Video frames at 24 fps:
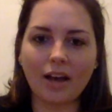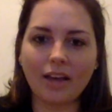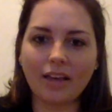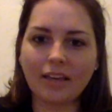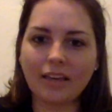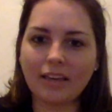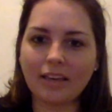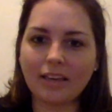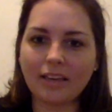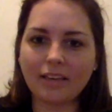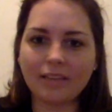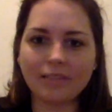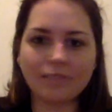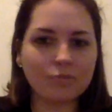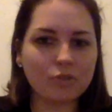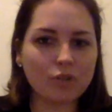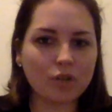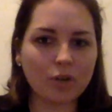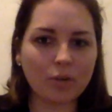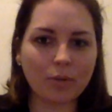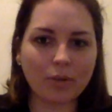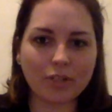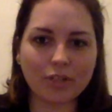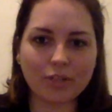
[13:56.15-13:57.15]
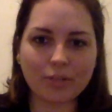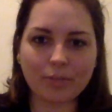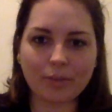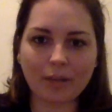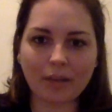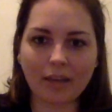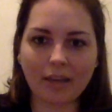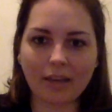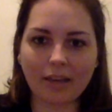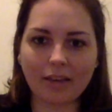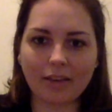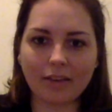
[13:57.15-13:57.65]
He started watching
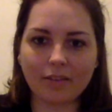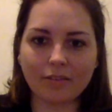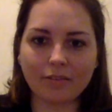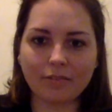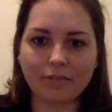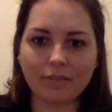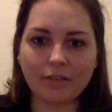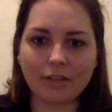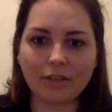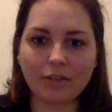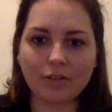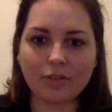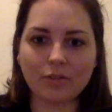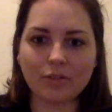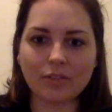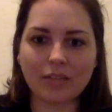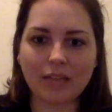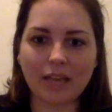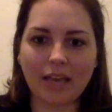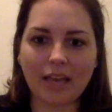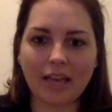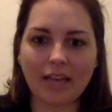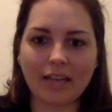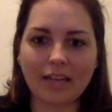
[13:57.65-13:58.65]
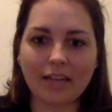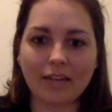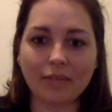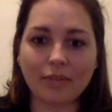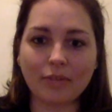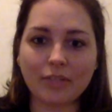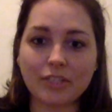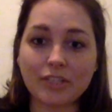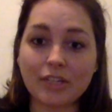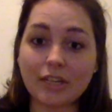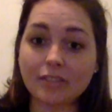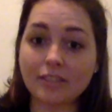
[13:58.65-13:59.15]
my videos and had
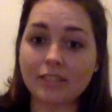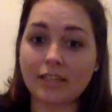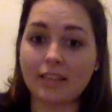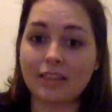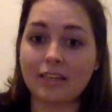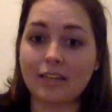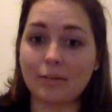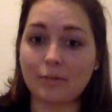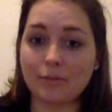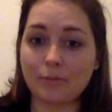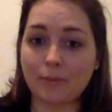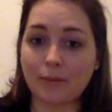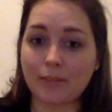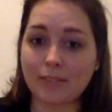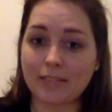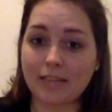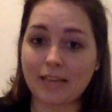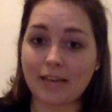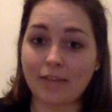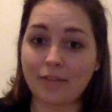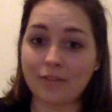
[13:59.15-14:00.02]
reached out saying that he was about to have